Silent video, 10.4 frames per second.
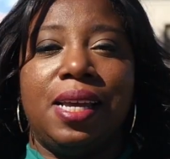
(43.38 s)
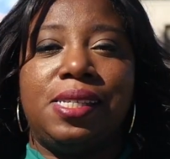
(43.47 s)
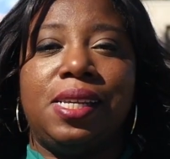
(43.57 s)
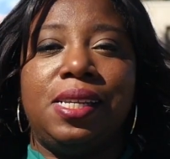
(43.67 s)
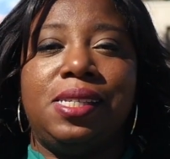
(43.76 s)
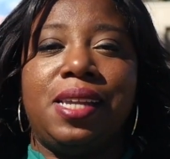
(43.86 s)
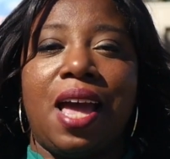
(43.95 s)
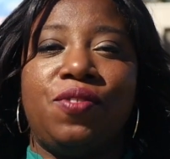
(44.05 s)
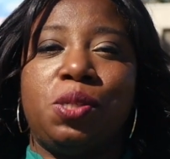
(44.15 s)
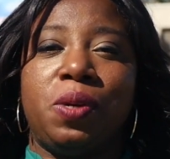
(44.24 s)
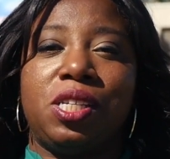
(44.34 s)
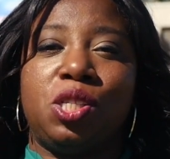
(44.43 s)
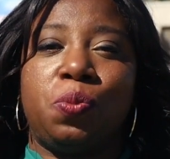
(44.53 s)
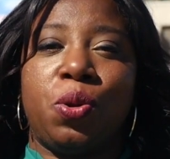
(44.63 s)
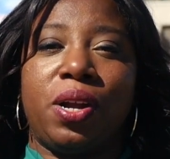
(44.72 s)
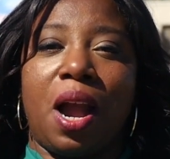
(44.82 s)
City staff has been
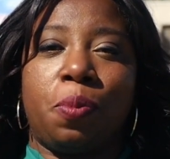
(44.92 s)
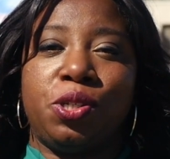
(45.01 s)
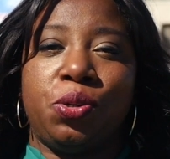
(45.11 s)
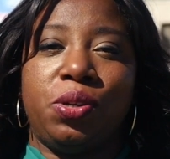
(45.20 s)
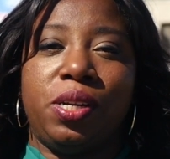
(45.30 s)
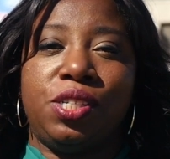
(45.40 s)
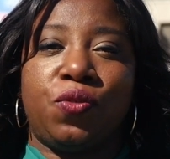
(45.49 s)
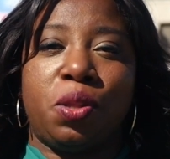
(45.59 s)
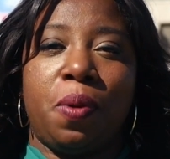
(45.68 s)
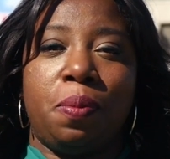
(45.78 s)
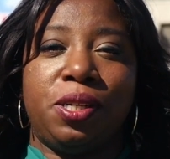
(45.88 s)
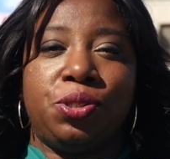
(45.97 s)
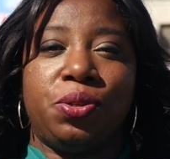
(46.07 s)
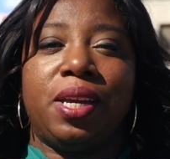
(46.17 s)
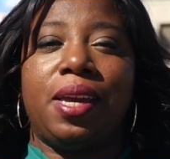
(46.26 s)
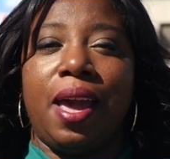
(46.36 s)
exploring opportunities for the public to
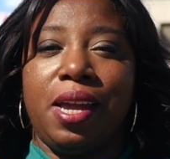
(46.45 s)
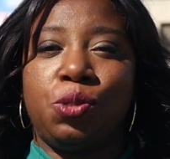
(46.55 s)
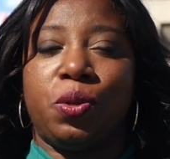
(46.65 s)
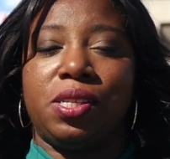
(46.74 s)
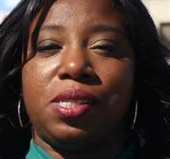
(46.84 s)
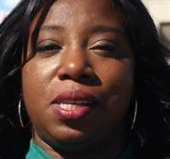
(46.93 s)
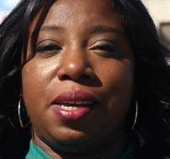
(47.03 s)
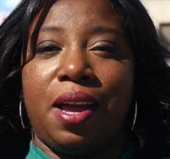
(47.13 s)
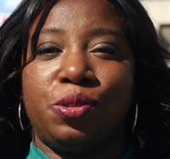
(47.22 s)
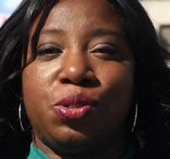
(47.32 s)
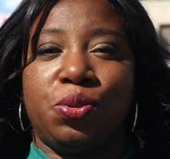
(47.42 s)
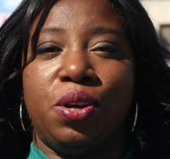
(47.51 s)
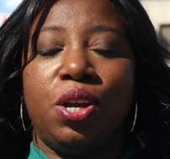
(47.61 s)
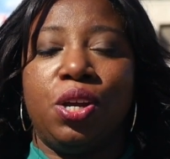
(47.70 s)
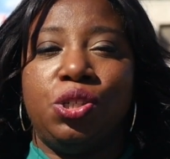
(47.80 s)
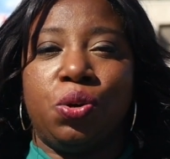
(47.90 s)
engage with the City Council
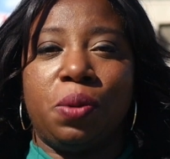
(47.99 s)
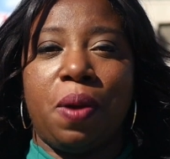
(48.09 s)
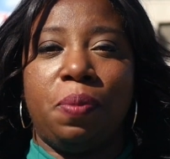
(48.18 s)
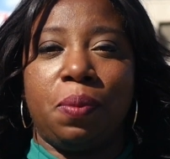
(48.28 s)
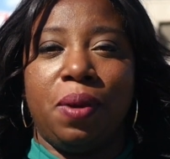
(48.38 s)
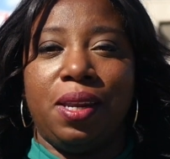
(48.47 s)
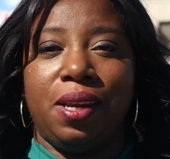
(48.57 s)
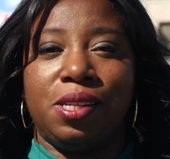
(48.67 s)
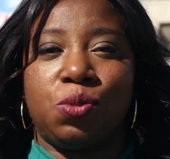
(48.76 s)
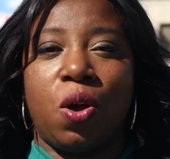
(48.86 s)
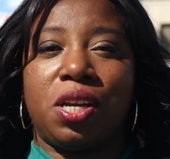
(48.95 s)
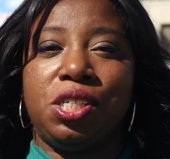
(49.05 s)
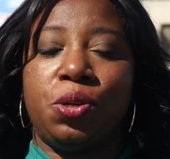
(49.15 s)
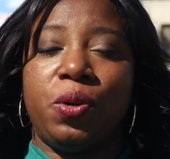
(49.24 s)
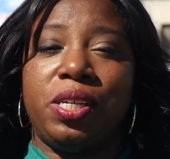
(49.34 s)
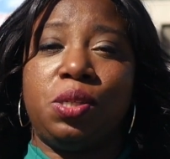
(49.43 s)
during public meetings while
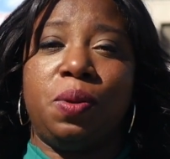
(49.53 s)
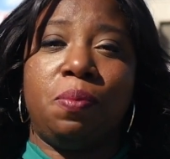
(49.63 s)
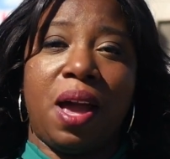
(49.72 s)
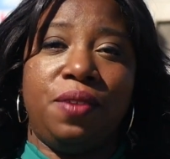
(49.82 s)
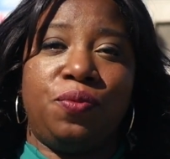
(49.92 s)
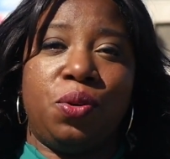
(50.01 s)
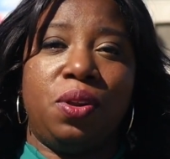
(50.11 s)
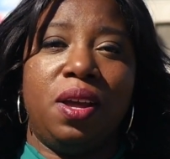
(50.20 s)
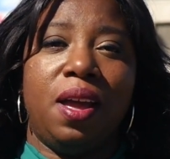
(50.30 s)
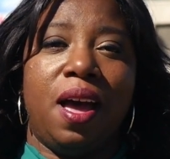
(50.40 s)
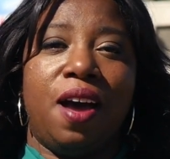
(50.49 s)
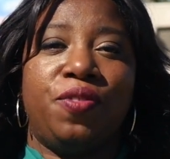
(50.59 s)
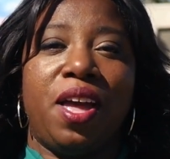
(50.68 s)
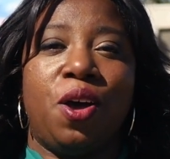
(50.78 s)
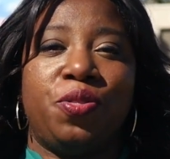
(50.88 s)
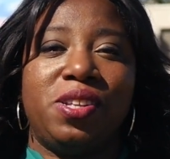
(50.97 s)
continuing to be mindful of the
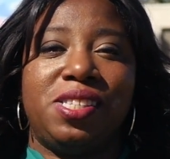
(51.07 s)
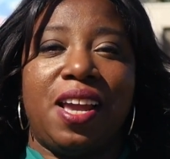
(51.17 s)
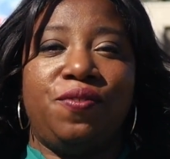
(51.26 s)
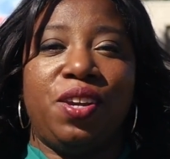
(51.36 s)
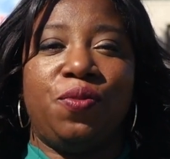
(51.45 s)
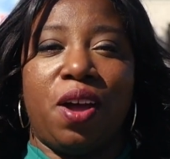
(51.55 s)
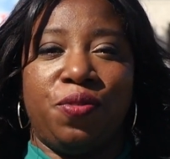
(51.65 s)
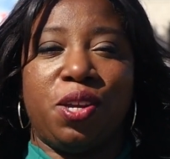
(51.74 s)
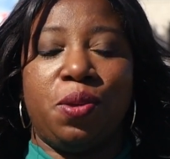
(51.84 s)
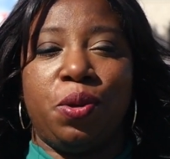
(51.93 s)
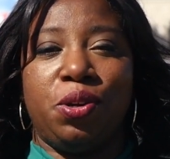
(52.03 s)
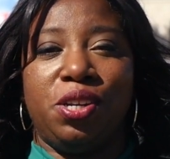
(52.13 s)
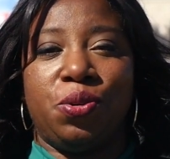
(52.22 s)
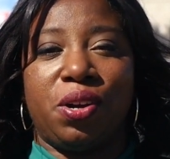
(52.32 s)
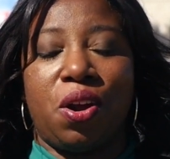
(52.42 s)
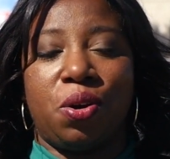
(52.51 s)
health and safety of the community
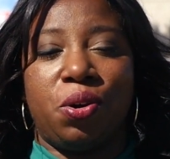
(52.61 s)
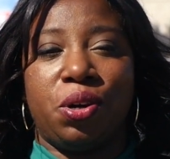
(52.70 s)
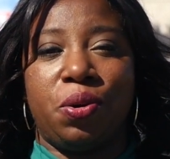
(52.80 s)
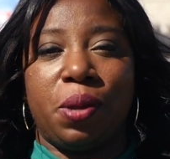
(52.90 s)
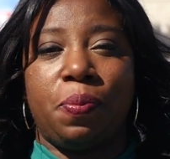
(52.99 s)
during our ongoing